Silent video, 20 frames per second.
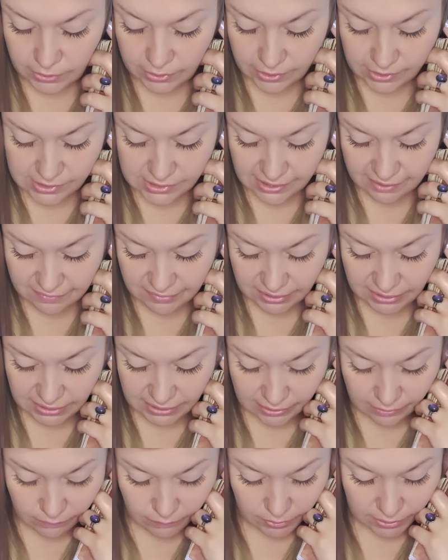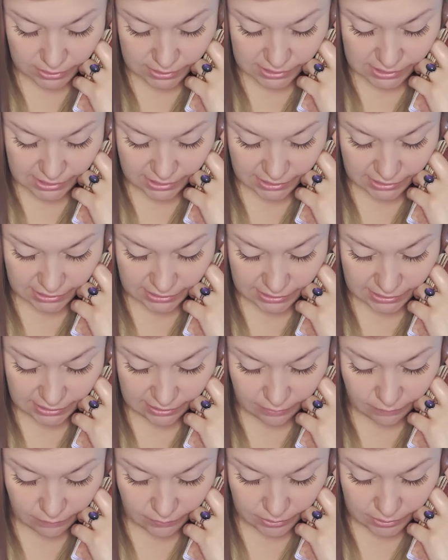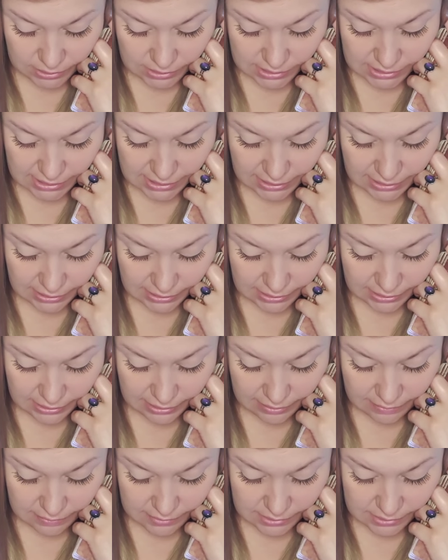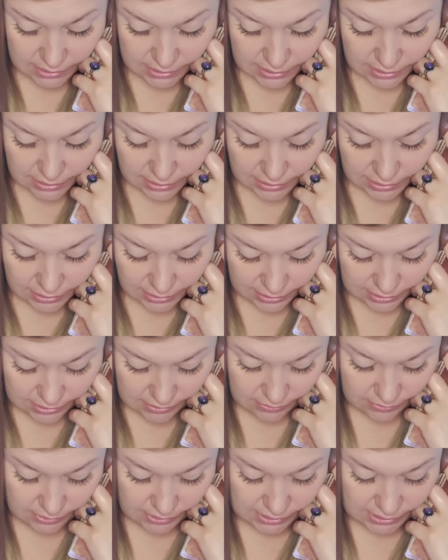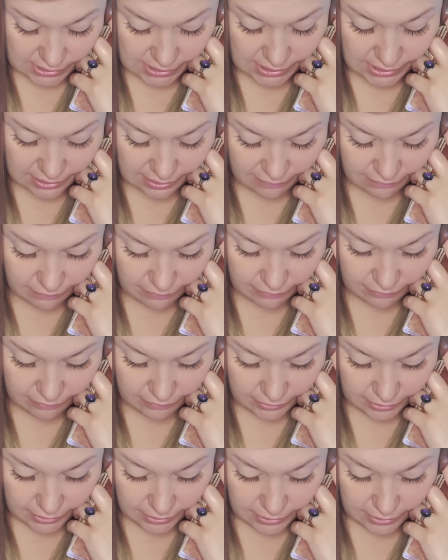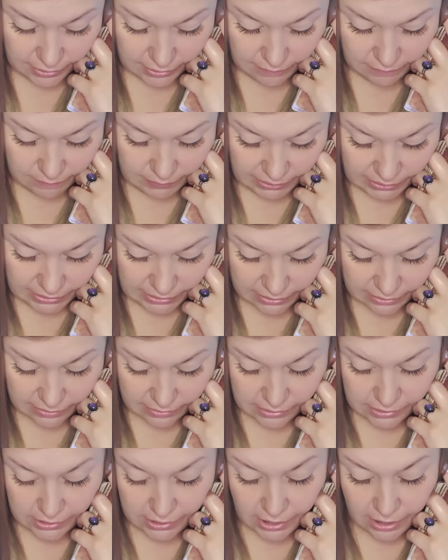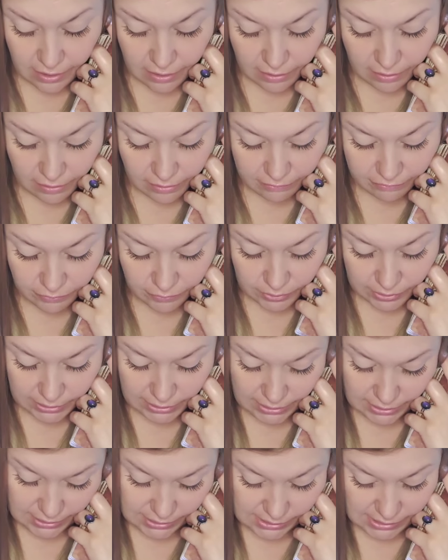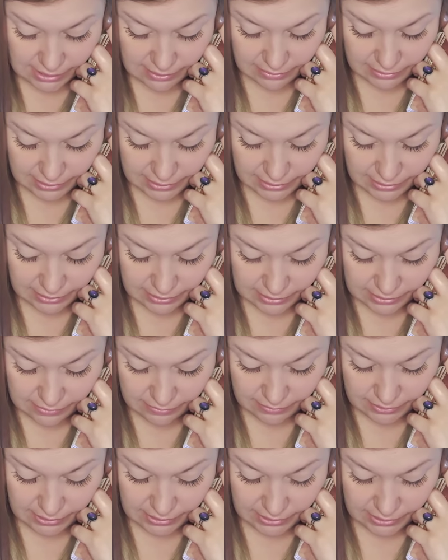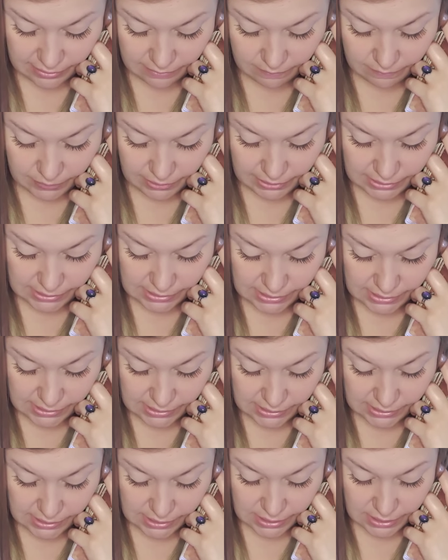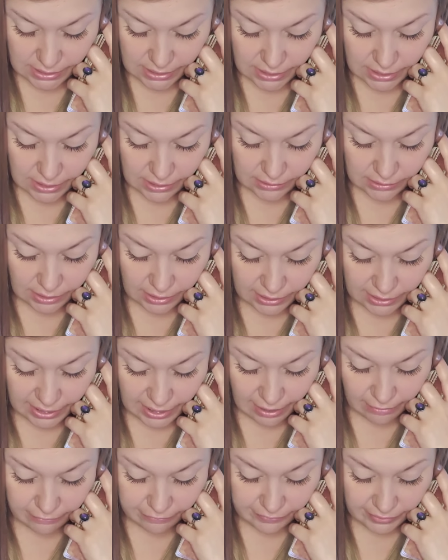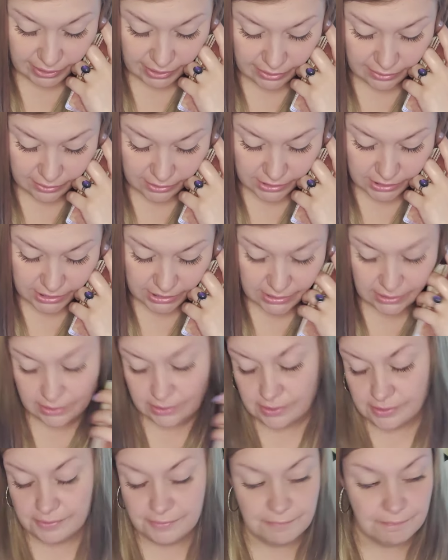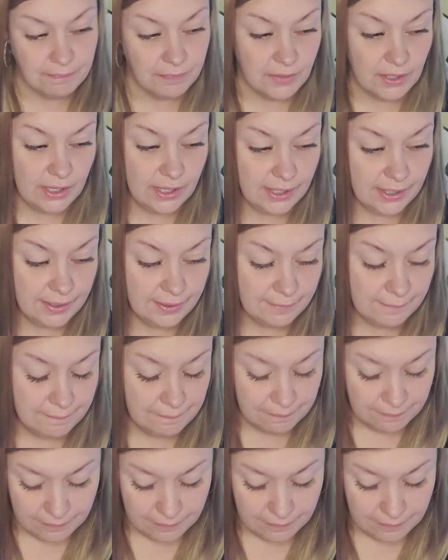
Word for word: You also have the King of Wands. So you got the King of Wands, King of Cups, King of Swords, King of Pentacles. You got all four kings out here in this reading, Pisces. A lot of alpha energy, okay?